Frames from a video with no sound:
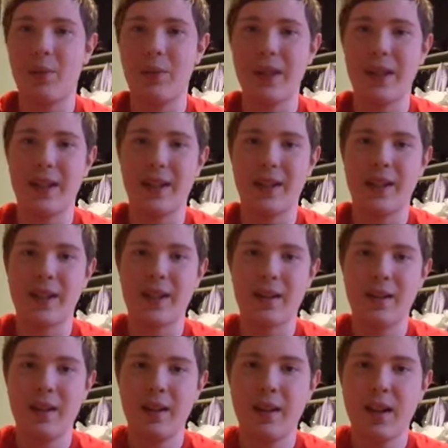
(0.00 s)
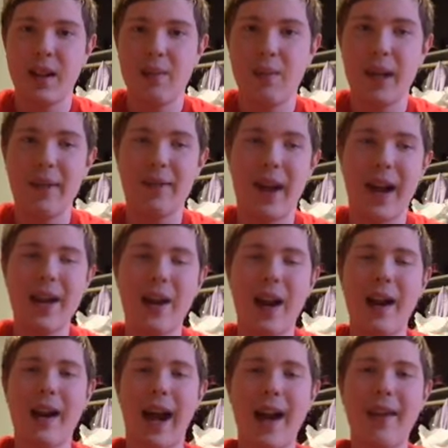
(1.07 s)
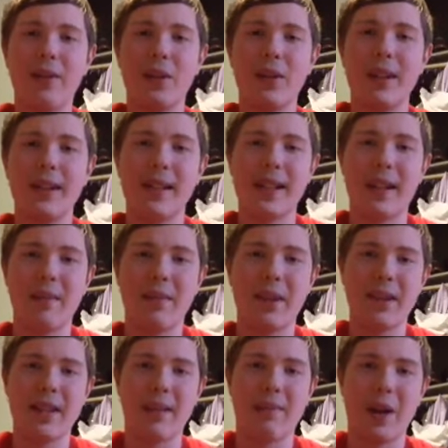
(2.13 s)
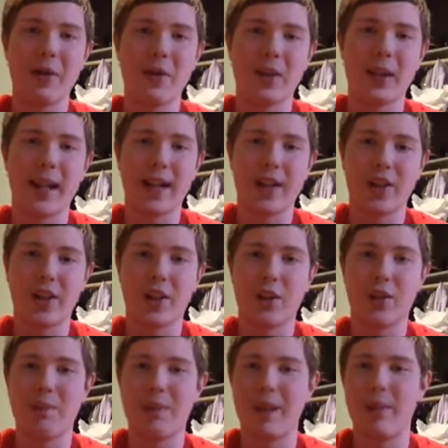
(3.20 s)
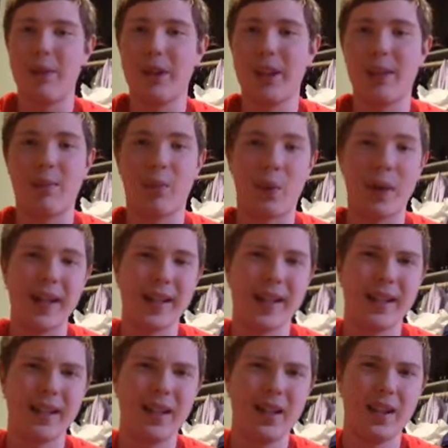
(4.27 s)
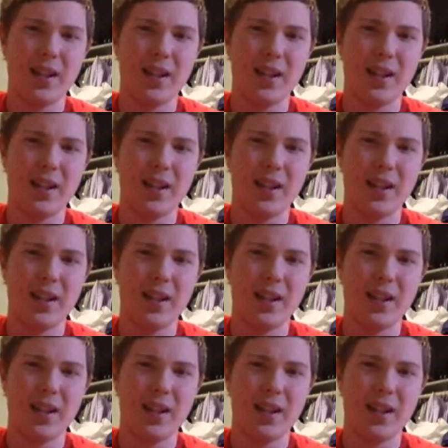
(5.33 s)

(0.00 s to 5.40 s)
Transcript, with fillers: weakness. But I've had I have heard in some things that Bowser can actually turn people into bricks.